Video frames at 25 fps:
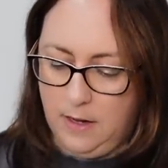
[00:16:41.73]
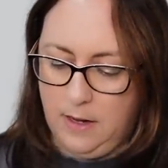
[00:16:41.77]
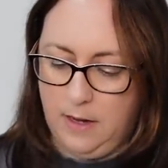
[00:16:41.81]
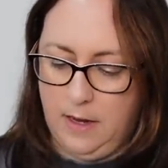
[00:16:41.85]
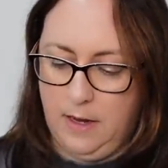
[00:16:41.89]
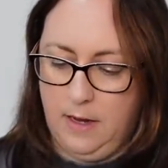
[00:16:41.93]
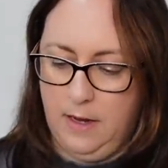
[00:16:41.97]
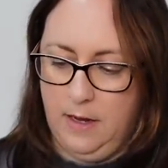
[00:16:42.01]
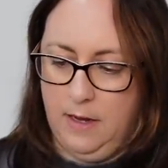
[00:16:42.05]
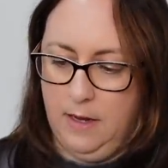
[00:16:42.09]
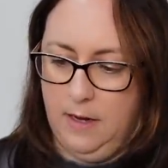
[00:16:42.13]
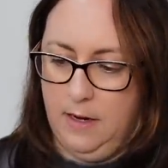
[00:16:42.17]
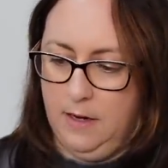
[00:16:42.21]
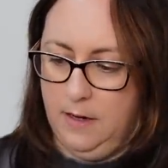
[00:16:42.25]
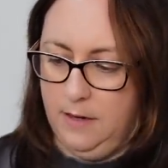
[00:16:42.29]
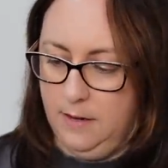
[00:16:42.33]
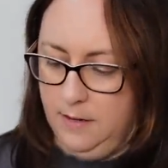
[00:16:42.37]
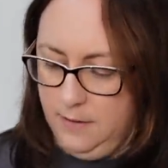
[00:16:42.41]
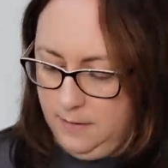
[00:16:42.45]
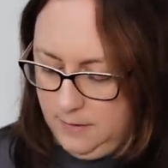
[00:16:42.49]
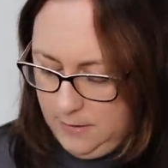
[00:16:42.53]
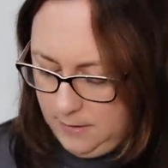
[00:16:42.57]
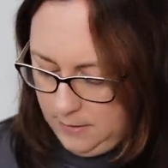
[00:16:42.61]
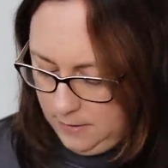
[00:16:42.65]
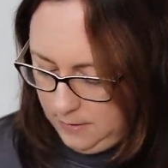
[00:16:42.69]

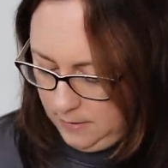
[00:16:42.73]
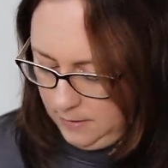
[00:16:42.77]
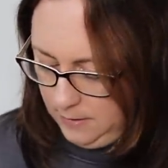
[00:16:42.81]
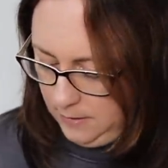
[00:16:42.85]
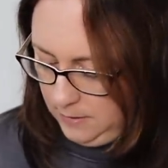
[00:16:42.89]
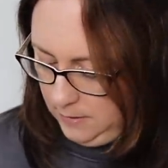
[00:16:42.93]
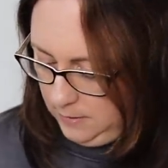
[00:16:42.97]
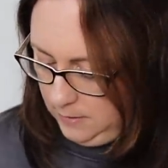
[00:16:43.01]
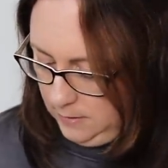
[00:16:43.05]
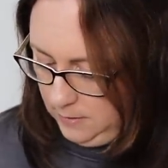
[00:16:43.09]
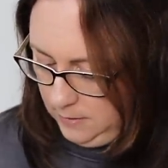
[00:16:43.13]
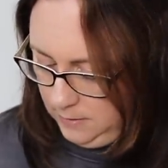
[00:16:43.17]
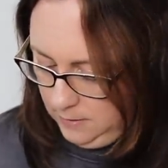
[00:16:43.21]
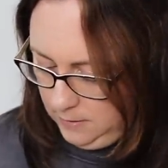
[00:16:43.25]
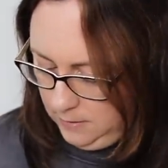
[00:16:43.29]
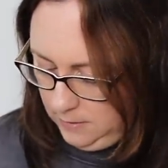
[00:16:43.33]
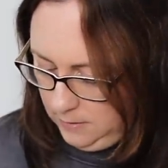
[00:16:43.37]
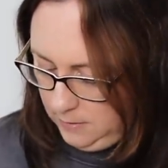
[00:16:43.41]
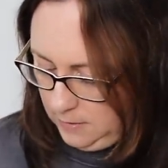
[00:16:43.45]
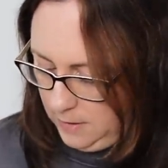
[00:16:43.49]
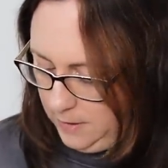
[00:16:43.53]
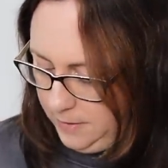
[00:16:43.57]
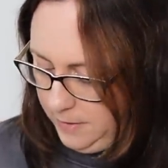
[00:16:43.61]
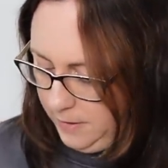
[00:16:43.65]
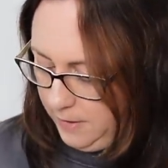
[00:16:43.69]
And
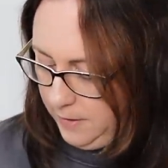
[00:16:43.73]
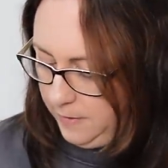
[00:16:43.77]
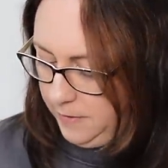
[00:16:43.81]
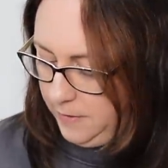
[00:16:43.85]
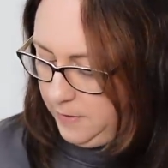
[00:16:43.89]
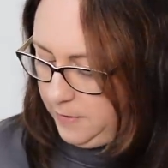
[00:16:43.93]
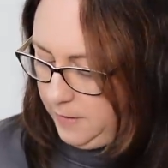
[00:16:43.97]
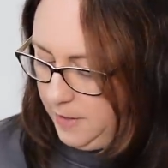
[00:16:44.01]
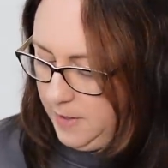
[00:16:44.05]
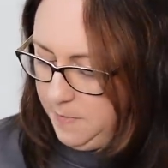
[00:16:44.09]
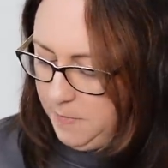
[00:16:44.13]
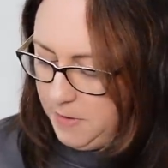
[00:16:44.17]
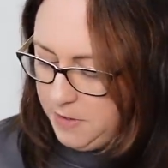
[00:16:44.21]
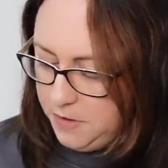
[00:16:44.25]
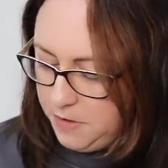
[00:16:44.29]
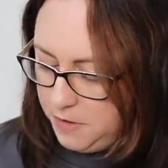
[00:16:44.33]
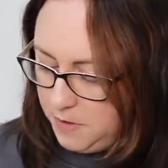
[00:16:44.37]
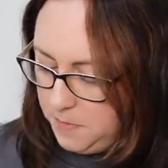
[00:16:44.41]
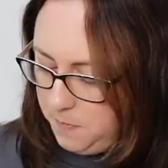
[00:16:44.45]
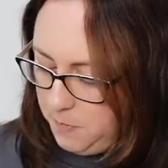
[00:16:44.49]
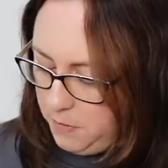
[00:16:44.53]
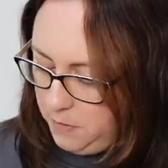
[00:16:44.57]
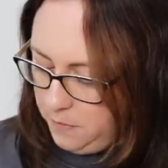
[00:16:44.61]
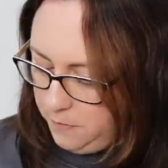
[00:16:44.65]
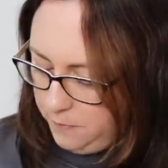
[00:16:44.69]
I think the image is
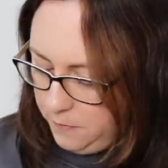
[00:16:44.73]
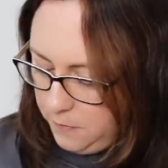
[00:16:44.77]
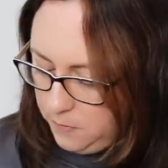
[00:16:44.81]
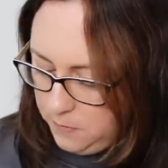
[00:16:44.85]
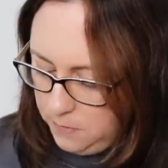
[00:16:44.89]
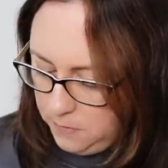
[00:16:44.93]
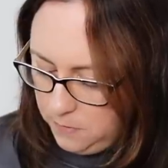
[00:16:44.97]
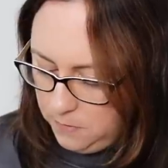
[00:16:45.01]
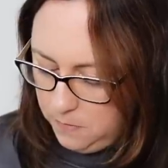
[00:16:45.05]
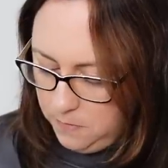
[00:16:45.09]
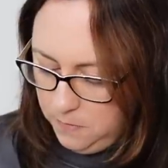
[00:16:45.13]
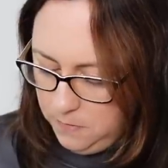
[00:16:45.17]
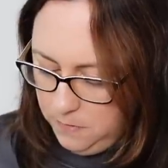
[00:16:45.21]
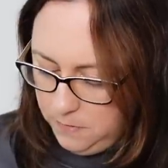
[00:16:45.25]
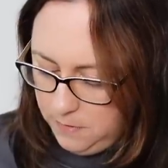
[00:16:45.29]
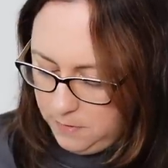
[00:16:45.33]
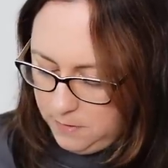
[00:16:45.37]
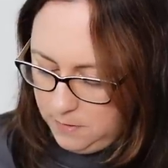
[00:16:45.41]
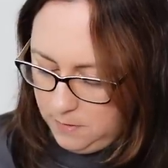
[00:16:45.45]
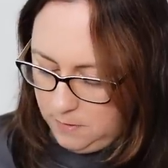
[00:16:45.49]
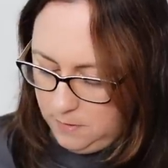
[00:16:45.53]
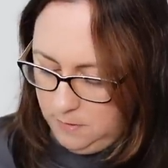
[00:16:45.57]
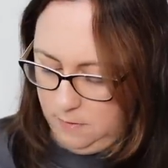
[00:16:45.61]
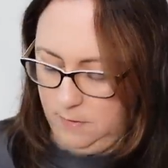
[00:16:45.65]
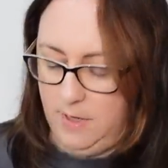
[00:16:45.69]
beautiful.
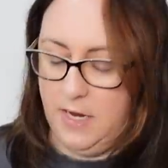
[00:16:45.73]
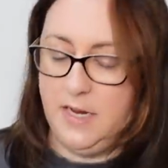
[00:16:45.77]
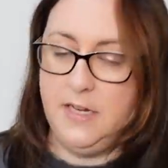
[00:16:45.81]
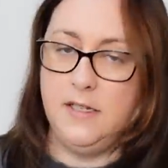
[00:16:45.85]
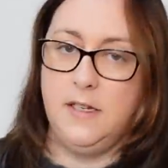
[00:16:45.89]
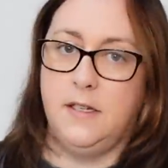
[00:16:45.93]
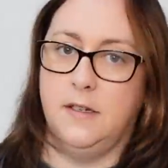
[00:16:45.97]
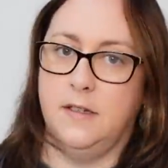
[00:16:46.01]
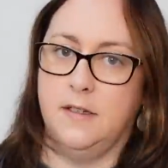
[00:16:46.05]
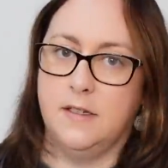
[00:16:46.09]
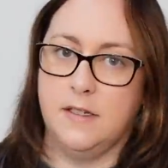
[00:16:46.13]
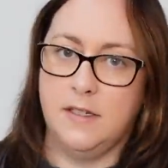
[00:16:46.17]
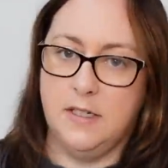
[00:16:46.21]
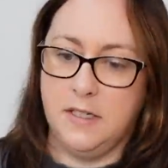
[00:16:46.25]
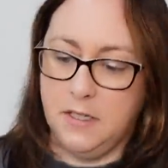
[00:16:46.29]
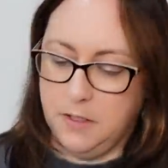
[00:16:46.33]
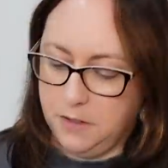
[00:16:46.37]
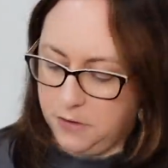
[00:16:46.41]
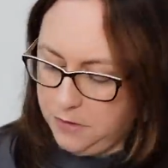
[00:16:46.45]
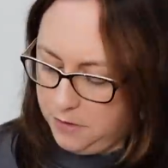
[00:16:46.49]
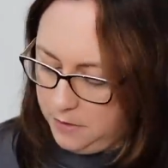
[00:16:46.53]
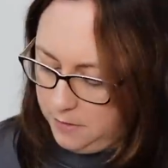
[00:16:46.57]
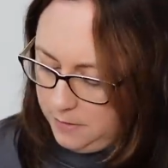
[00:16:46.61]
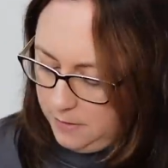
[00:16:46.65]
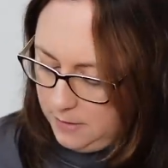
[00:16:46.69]
It's easy to
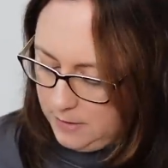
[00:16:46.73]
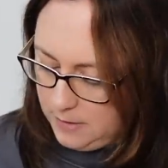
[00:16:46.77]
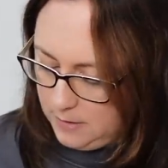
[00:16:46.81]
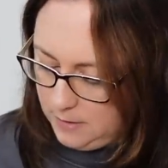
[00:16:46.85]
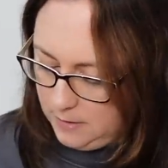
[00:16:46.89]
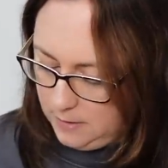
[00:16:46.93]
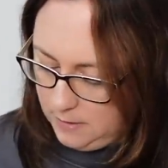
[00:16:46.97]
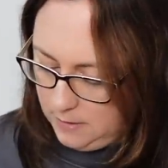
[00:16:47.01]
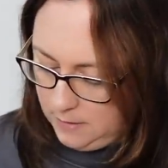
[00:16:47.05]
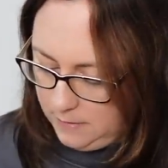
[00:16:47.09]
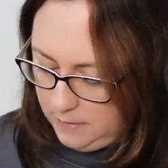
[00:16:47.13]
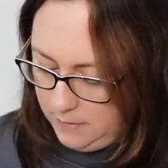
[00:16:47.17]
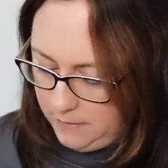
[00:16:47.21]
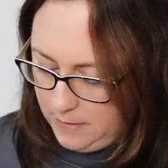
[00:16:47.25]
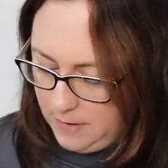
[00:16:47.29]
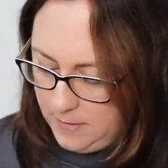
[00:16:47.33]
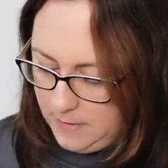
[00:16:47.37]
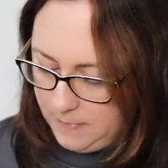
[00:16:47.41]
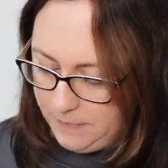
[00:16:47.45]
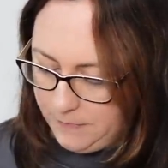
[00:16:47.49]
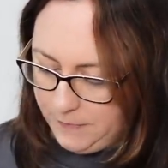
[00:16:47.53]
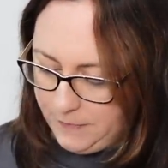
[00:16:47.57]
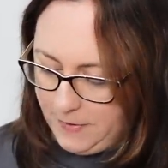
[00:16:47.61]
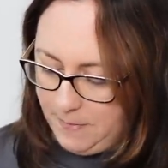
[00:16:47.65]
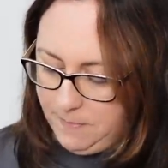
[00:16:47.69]
stitch on this
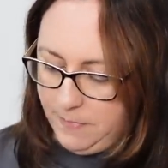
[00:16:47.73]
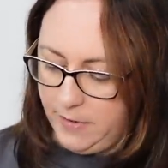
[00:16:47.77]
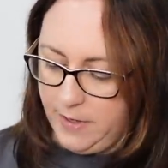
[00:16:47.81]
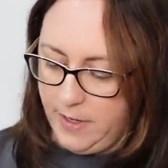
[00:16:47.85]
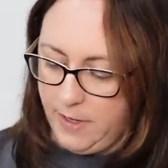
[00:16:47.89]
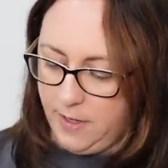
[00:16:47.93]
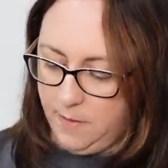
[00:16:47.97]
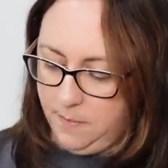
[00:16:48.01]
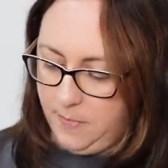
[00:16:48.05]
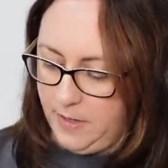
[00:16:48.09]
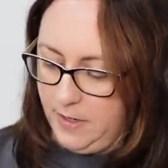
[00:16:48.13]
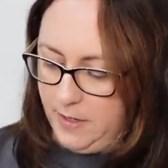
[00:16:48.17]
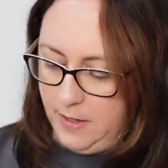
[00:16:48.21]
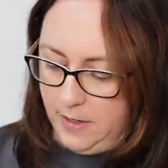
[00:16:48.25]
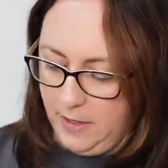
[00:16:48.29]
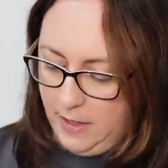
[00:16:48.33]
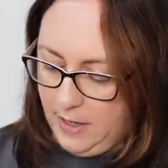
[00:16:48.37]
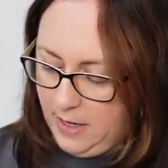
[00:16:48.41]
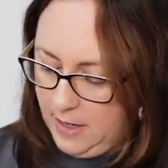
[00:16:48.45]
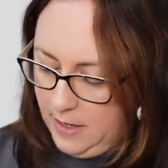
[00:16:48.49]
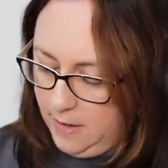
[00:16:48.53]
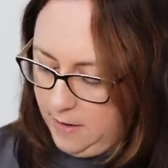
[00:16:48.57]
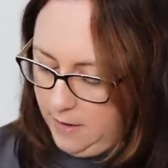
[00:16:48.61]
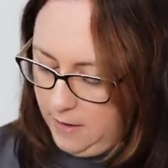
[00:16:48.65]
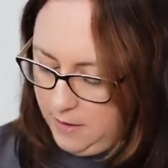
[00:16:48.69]
fabric, but
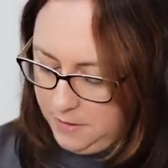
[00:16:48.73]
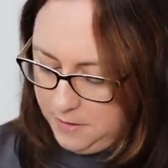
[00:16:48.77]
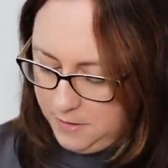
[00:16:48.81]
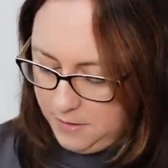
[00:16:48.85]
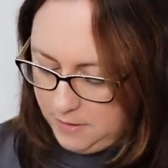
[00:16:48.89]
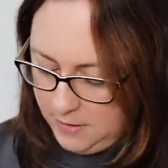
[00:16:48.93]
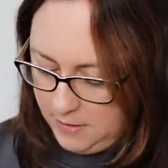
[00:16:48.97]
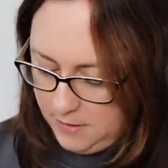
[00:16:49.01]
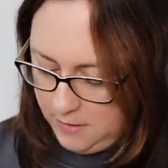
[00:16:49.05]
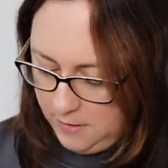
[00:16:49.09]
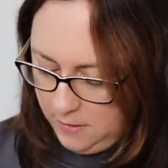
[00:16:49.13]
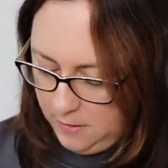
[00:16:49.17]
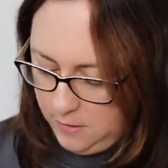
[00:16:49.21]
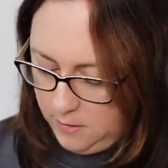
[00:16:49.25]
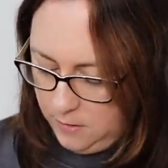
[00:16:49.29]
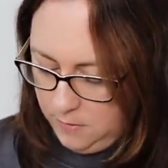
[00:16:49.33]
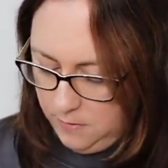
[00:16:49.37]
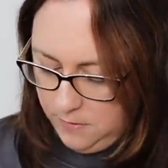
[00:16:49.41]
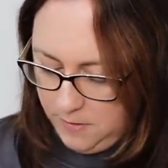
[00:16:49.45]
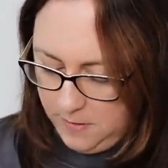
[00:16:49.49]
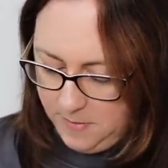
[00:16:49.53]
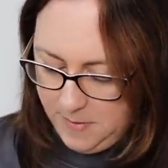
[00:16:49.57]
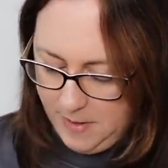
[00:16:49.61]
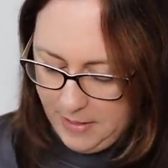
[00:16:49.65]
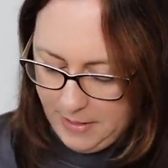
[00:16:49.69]
again, it just doesn't call
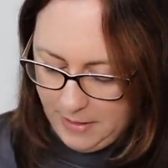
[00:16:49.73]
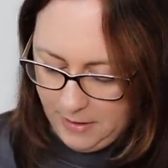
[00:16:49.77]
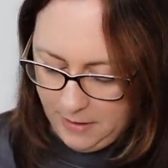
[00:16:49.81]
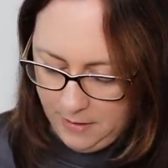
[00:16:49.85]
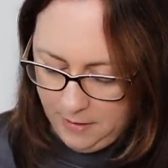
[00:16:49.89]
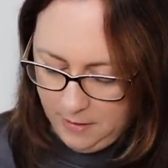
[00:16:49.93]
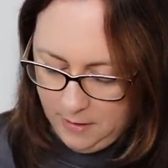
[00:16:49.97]
to me.